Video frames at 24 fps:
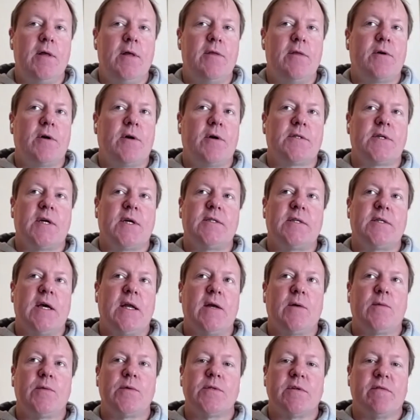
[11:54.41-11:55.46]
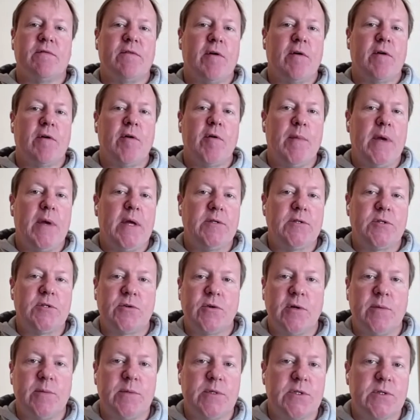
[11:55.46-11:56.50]
thought Titanic was a very
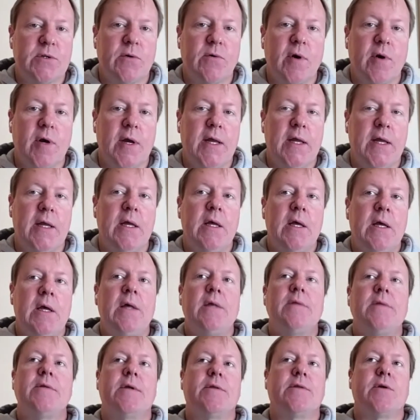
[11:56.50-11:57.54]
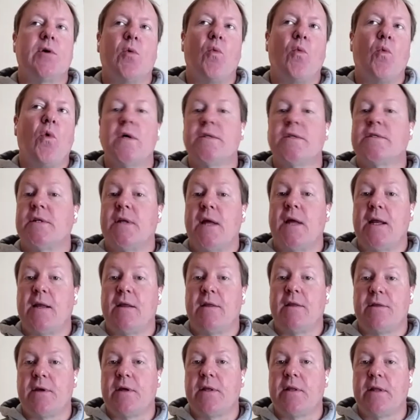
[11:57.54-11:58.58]
mainstream story, that there wasn't
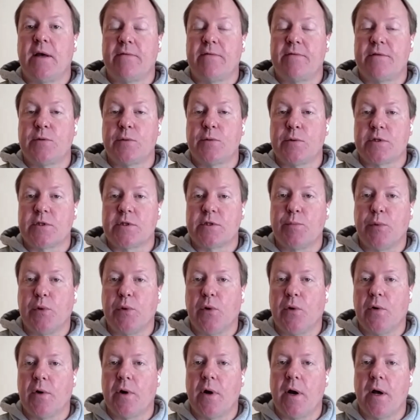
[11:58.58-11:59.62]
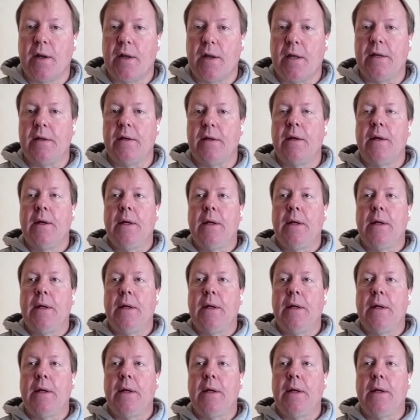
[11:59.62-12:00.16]
anything left to explore on it.